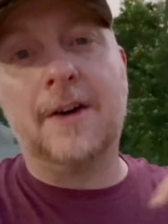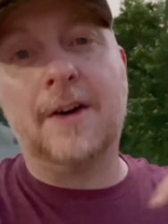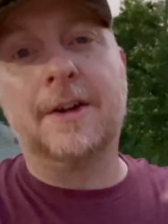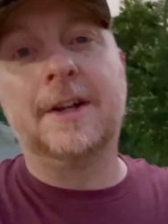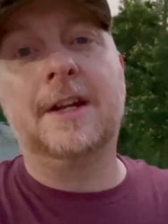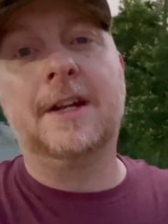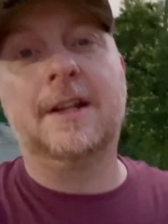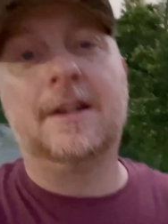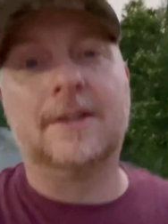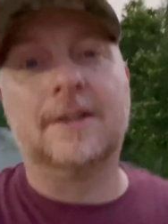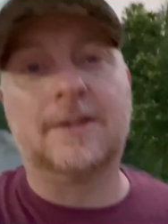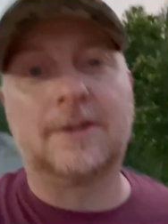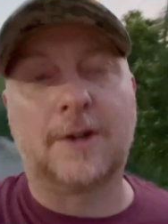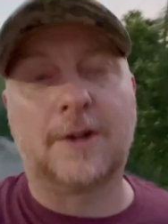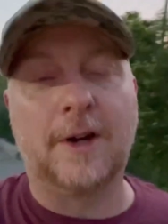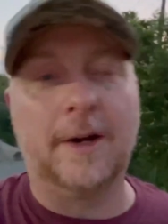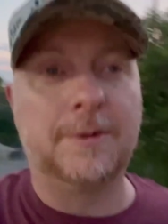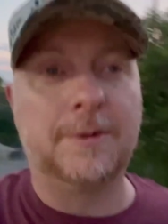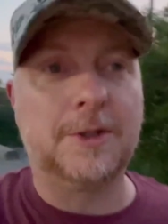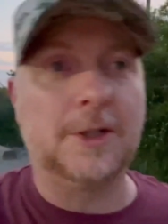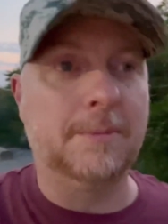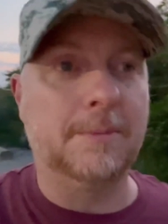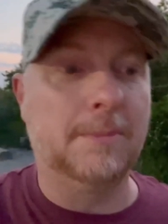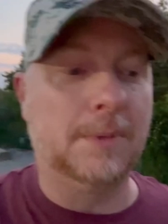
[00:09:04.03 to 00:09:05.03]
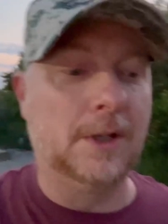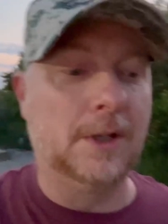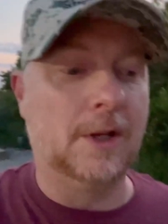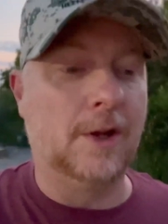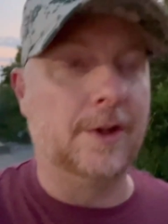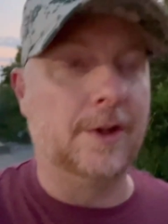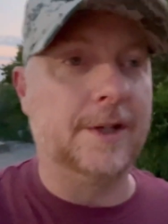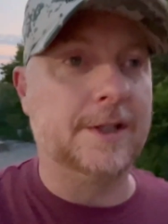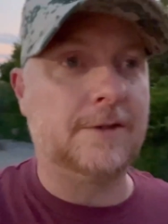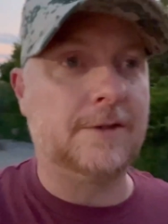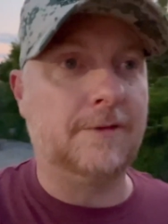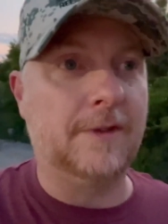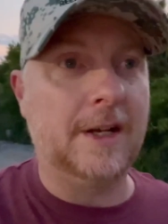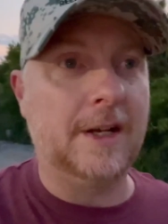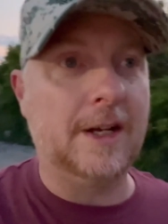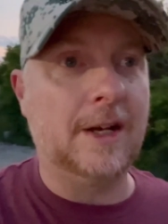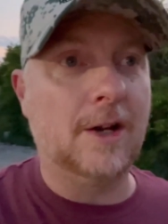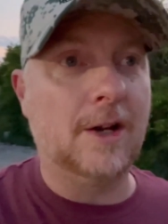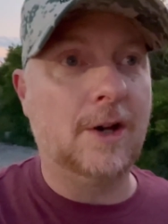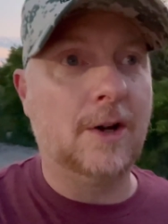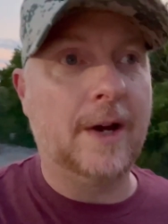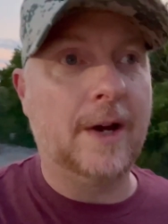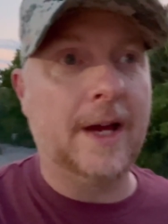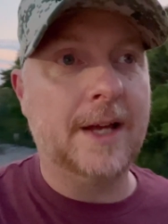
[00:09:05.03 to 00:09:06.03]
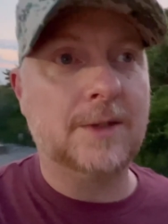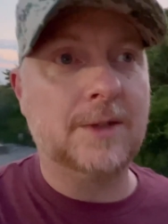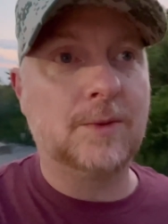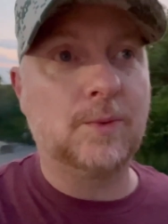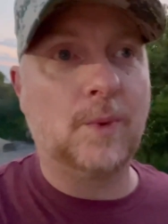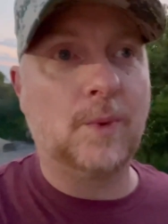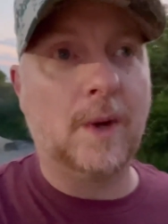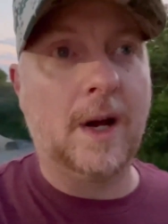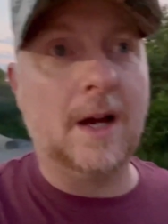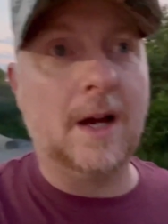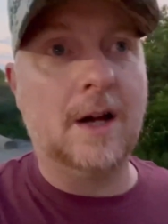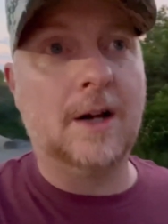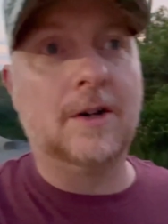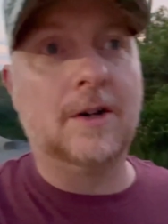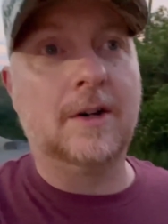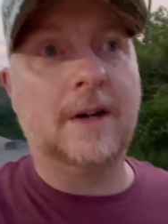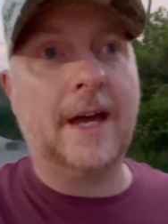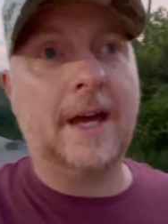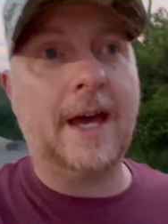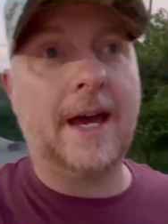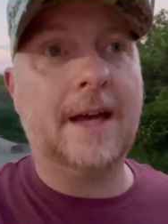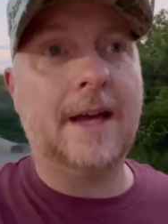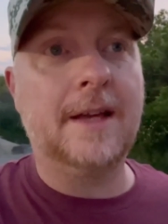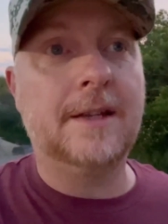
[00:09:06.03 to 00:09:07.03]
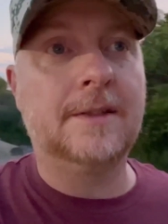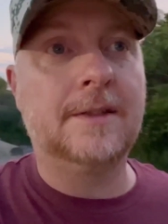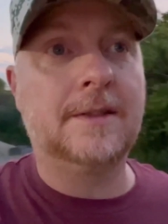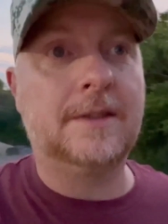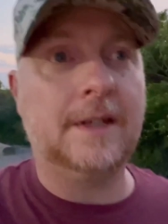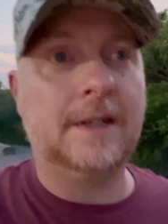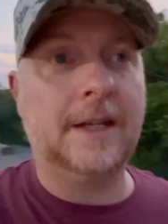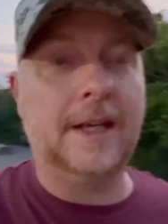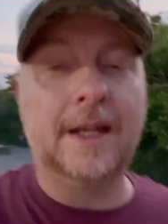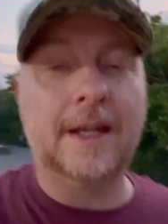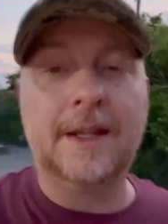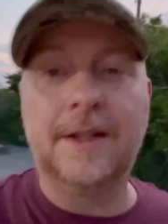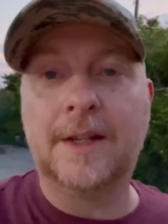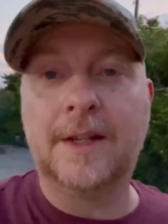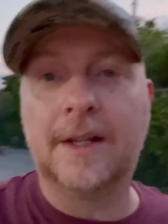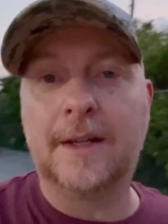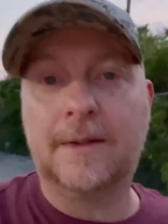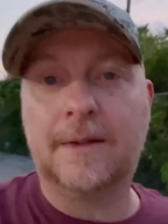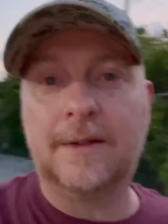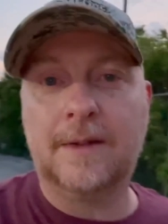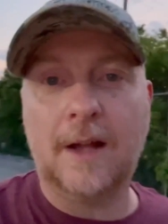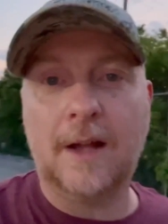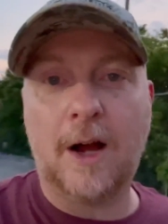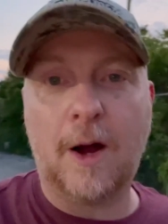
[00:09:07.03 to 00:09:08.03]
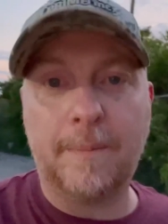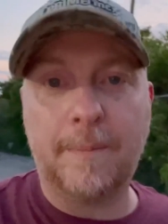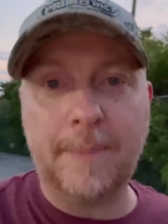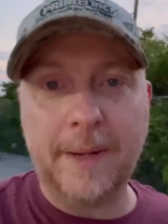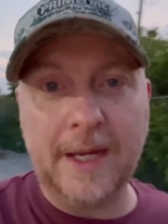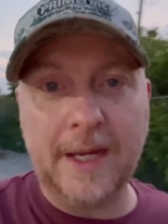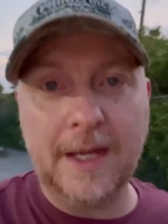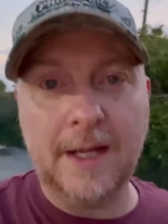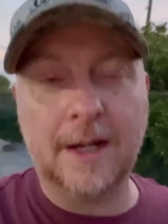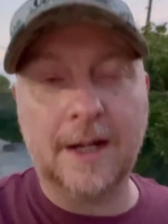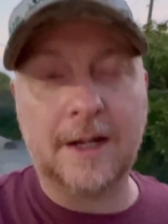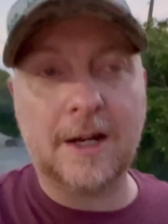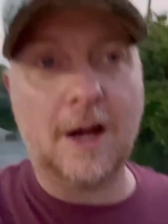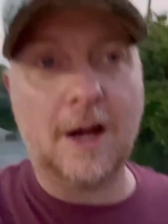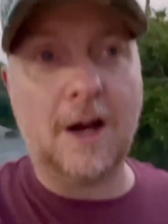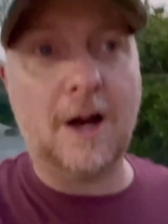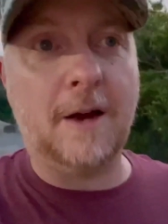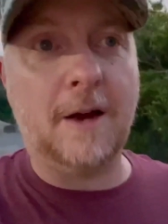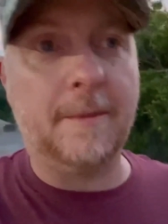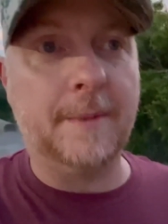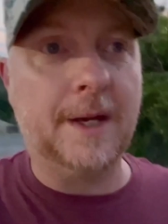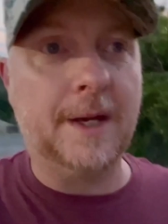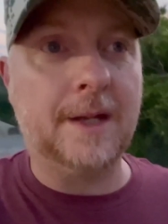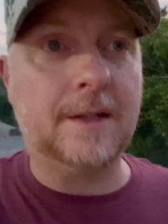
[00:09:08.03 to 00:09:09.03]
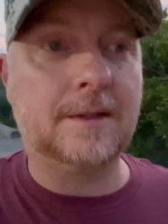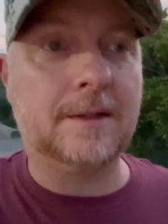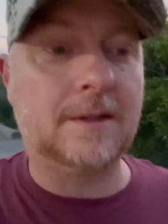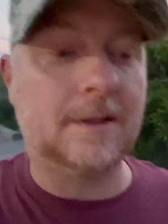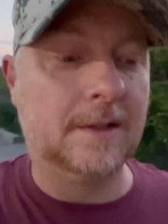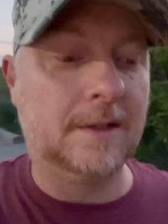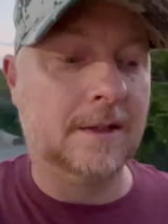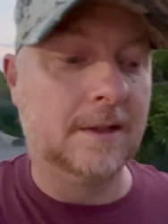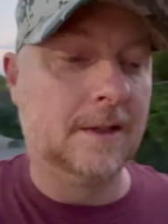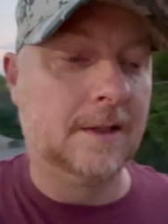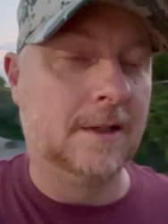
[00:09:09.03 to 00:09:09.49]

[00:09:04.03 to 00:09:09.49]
in the description below this video as well as in the, I'll pin a comment.